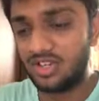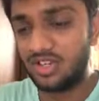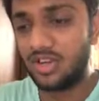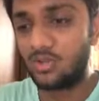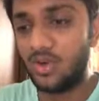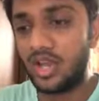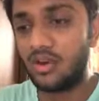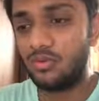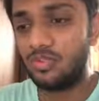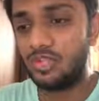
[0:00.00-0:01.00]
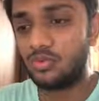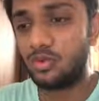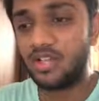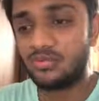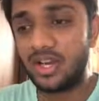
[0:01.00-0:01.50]
here where this
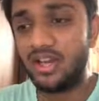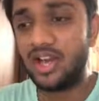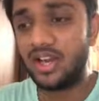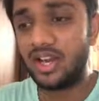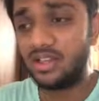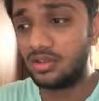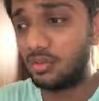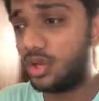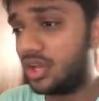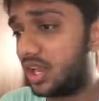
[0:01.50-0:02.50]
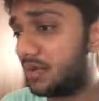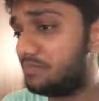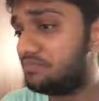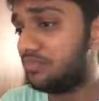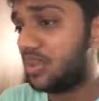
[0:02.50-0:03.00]
was my target in the morning.
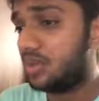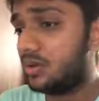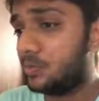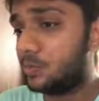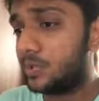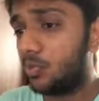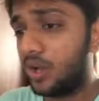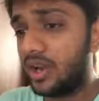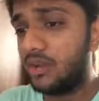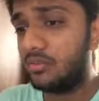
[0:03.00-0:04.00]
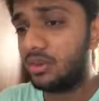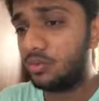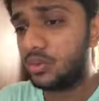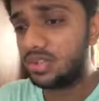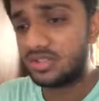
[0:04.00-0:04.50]
But what happened
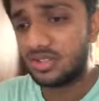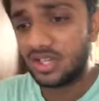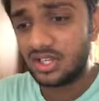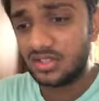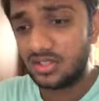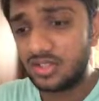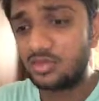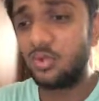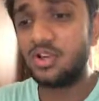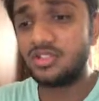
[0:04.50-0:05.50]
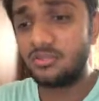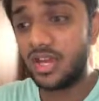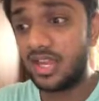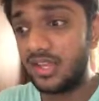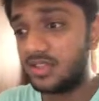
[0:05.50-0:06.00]
was, this was
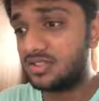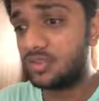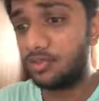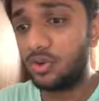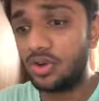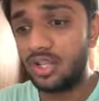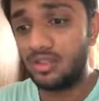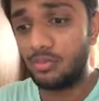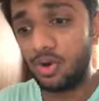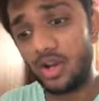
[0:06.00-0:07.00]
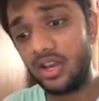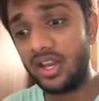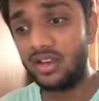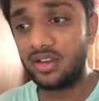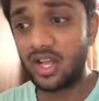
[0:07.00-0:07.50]
my support in the
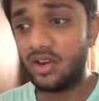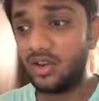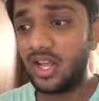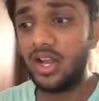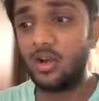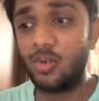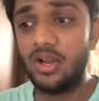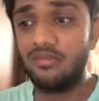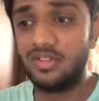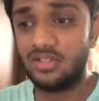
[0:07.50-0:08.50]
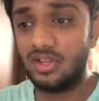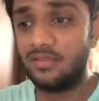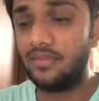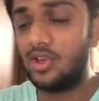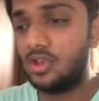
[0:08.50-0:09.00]
morning 10:12 itself.
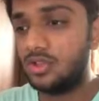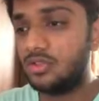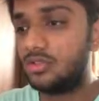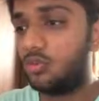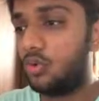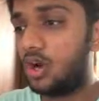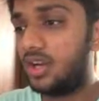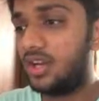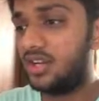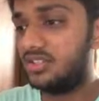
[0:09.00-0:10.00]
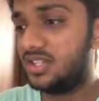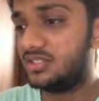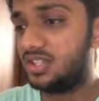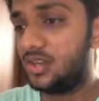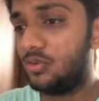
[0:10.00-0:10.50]
So what I
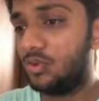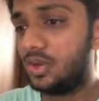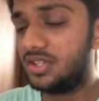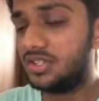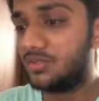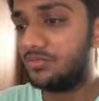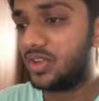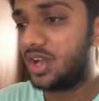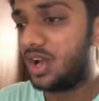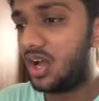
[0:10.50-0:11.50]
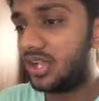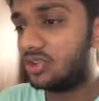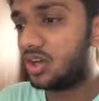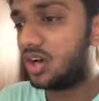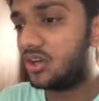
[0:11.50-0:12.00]
just did was, I
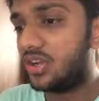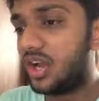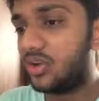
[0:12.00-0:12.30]
thought that